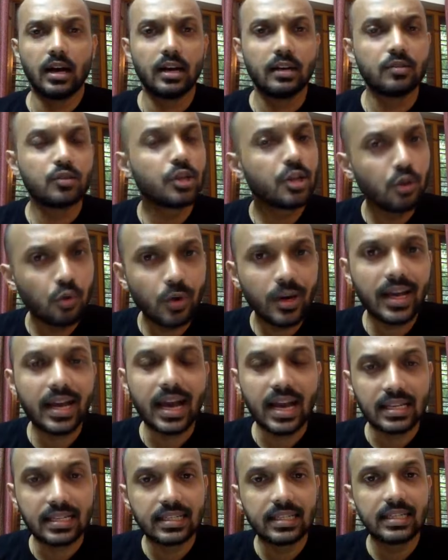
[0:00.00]
So uric
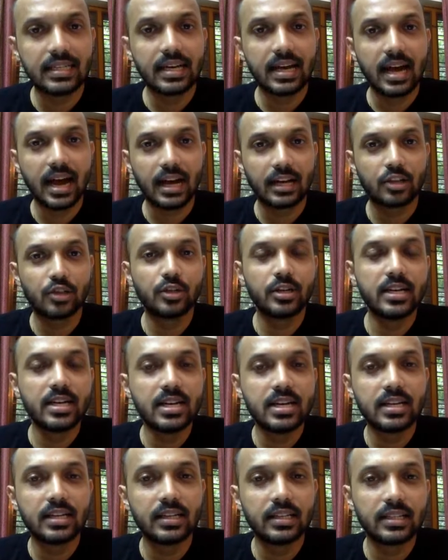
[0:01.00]
acid
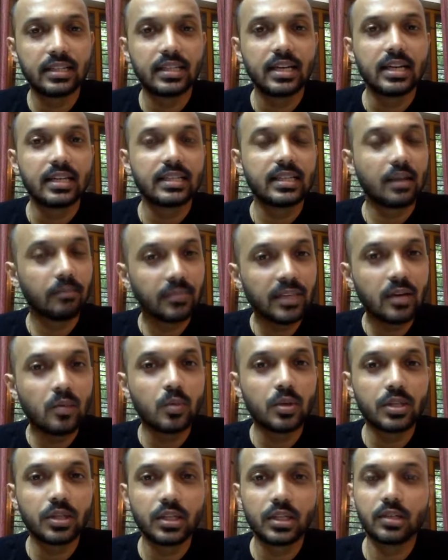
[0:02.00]
actually is something
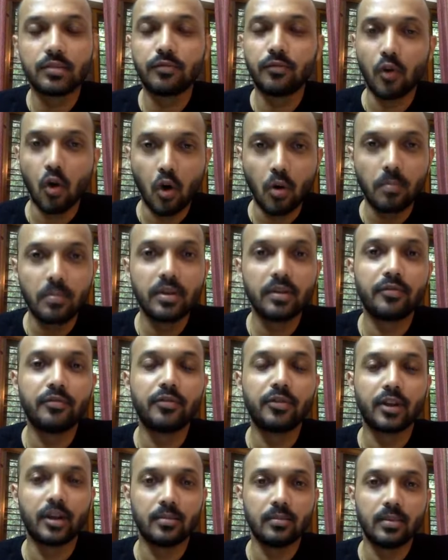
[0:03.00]
which is formed
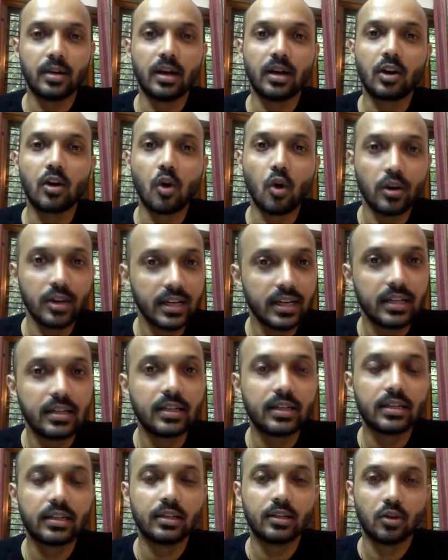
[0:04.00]
from a
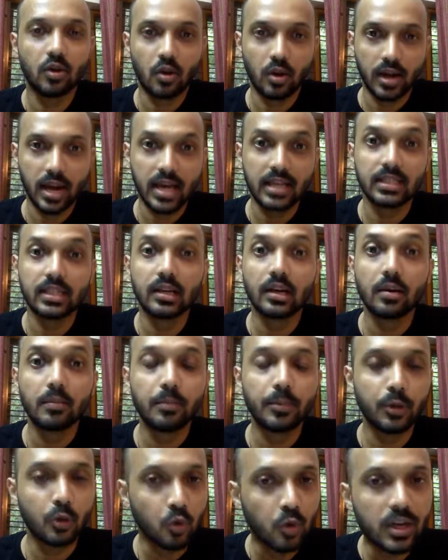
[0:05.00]
content known as
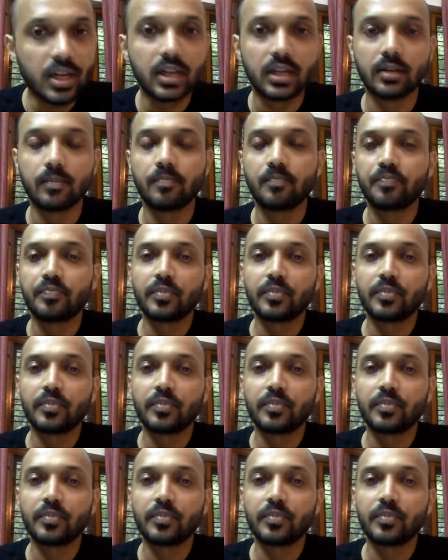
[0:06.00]
purine.